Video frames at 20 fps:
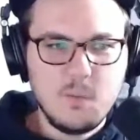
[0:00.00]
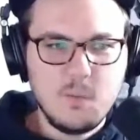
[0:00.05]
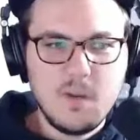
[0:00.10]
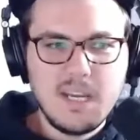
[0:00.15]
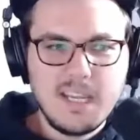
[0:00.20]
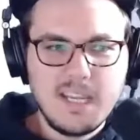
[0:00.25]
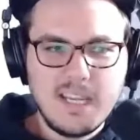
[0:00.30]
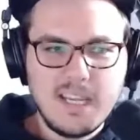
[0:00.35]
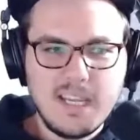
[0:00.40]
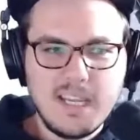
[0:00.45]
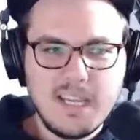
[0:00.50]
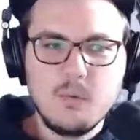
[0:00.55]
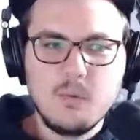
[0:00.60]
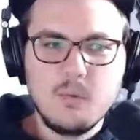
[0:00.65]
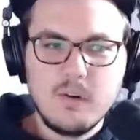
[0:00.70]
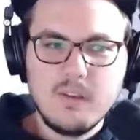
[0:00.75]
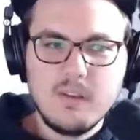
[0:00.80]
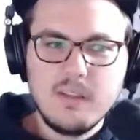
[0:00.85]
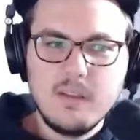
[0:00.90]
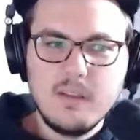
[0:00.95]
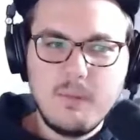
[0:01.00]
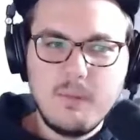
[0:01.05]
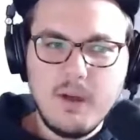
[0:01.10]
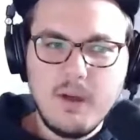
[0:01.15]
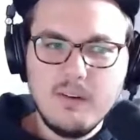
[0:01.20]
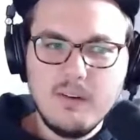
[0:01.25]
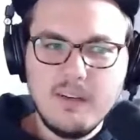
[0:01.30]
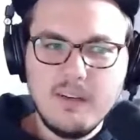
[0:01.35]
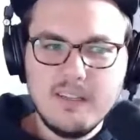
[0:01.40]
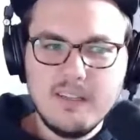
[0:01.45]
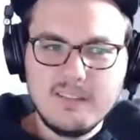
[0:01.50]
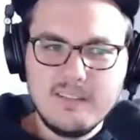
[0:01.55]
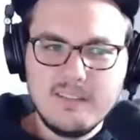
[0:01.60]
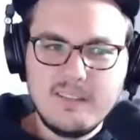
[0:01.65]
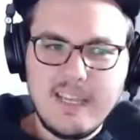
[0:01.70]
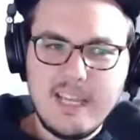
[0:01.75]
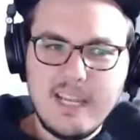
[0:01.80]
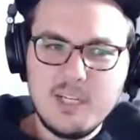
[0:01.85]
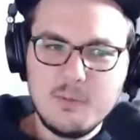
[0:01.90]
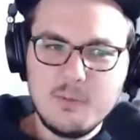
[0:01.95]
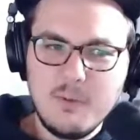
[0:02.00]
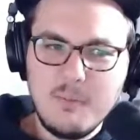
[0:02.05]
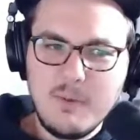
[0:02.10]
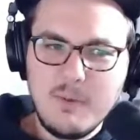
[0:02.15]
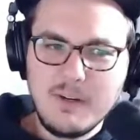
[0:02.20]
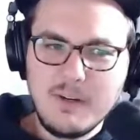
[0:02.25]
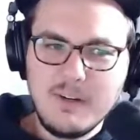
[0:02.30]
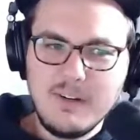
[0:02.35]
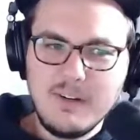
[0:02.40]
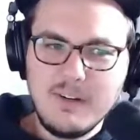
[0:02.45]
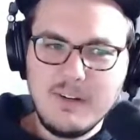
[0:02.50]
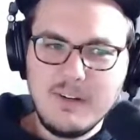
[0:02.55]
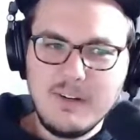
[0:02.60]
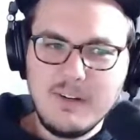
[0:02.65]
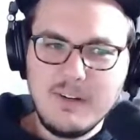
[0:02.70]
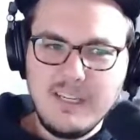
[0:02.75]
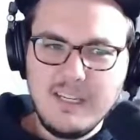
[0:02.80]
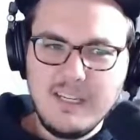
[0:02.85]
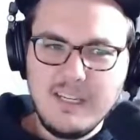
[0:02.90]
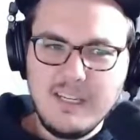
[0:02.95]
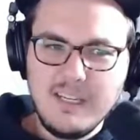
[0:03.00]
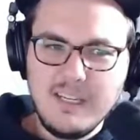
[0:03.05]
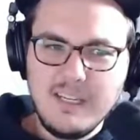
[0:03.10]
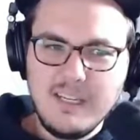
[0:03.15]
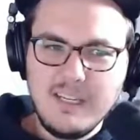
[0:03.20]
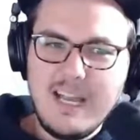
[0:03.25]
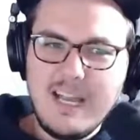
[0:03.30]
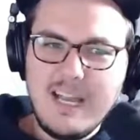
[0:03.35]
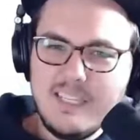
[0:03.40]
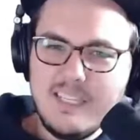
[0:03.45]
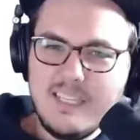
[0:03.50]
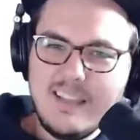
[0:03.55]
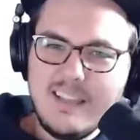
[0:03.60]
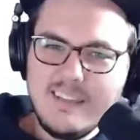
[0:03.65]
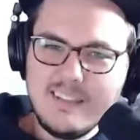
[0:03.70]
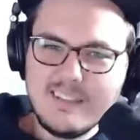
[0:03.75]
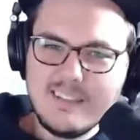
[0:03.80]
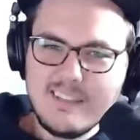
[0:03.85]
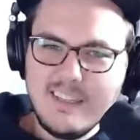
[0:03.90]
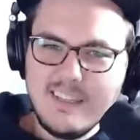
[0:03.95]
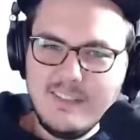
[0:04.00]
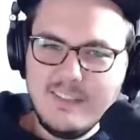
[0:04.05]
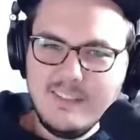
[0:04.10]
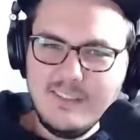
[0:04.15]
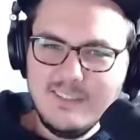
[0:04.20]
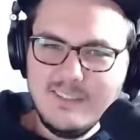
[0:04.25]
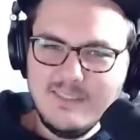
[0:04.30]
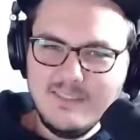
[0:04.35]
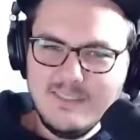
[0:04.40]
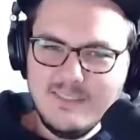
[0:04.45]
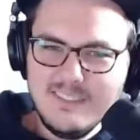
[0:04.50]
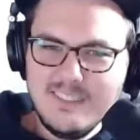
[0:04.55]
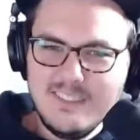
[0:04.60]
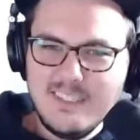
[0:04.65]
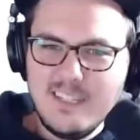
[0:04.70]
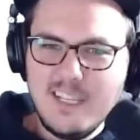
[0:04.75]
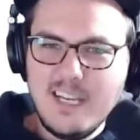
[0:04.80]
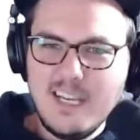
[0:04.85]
It says winning against a worthy opponent is a tangible marker of being competent and highly skilled.